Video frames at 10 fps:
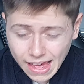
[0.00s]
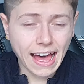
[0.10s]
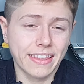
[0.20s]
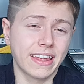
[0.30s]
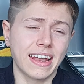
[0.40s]

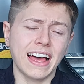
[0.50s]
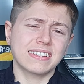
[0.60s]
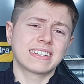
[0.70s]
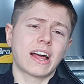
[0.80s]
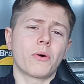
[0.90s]
And then
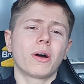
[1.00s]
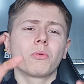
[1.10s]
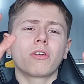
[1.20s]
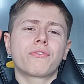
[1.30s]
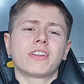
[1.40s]
lastly, now I
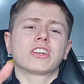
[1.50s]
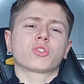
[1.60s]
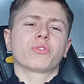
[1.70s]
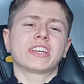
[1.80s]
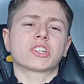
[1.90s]
want to finish
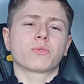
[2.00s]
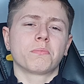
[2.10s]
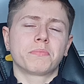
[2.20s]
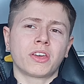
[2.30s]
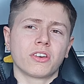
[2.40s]
on this one
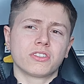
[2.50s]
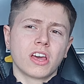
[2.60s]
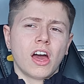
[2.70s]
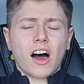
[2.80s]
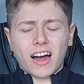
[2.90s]
because
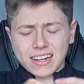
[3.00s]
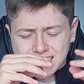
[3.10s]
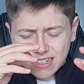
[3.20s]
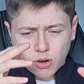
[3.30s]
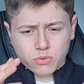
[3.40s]
I
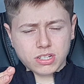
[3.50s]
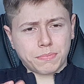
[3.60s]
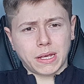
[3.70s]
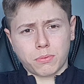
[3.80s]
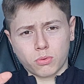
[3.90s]
see loads of
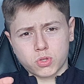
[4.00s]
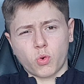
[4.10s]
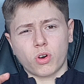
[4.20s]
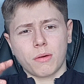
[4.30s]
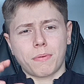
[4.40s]
people
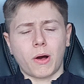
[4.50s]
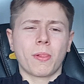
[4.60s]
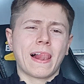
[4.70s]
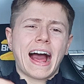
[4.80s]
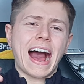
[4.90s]
talking about
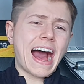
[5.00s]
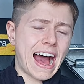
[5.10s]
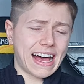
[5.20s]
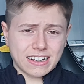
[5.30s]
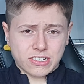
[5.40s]

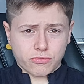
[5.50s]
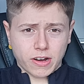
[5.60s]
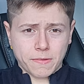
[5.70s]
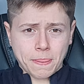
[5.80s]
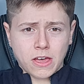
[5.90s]
hacks, right?
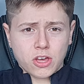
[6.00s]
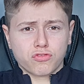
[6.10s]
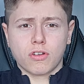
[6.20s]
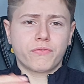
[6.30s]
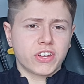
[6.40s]

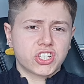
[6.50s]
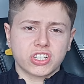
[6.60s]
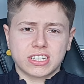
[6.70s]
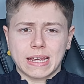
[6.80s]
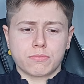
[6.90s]
Revision
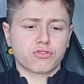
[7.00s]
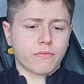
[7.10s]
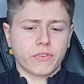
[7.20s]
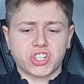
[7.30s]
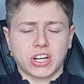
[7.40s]
tips,
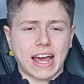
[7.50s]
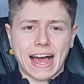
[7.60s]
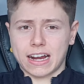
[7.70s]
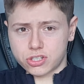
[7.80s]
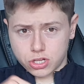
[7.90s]
revision
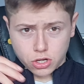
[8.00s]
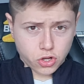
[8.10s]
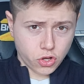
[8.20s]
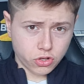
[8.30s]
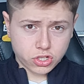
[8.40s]
hacks to
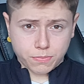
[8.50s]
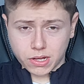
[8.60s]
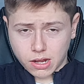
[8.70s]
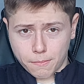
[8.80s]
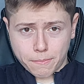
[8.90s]
learn, to
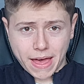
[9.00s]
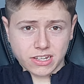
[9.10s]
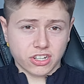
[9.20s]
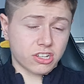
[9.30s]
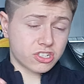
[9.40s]
become
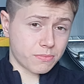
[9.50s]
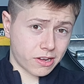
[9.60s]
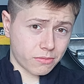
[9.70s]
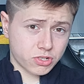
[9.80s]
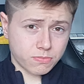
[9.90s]
better, to
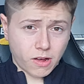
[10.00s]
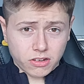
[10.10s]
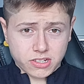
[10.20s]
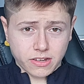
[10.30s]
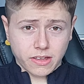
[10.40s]
become
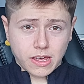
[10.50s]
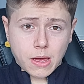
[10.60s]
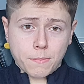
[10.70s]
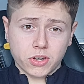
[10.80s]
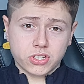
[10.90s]
smarter.
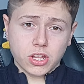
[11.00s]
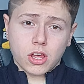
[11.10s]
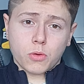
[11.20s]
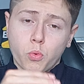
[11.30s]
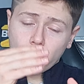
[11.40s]
But
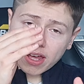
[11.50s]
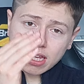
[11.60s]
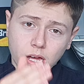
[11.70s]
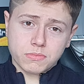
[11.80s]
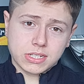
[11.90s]
what it
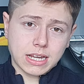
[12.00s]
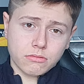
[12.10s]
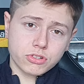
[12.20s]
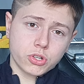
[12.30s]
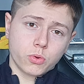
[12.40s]
comes down
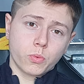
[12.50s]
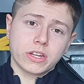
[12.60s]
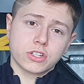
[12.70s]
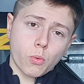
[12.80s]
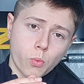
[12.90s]
to
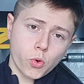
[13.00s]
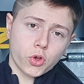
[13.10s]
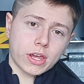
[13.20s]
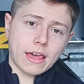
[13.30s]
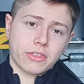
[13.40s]
is a
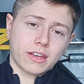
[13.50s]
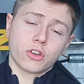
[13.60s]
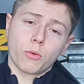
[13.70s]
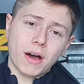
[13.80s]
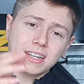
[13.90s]
work ethic.
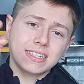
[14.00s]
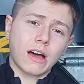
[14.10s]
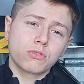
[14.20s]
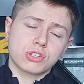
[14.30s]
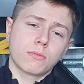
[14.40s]
No matter how
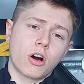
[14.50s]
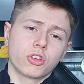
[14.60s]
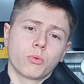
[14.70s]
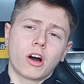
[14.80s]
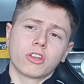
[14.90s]
smart
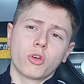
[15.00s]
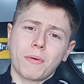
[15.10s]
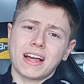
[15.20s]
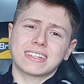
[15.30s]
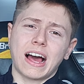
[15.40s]
you are, no
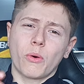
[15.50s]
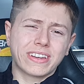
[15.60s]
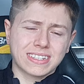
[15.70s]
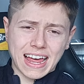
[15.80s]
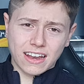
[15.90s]
matter how
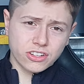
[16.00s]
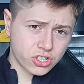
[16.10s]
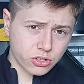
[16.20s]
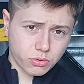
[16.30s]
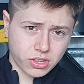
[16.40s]
intelligent
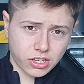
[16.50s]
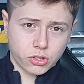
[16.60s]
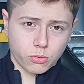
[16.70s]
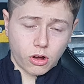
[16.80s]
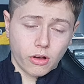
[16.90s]
you think
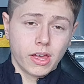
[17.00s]
you are,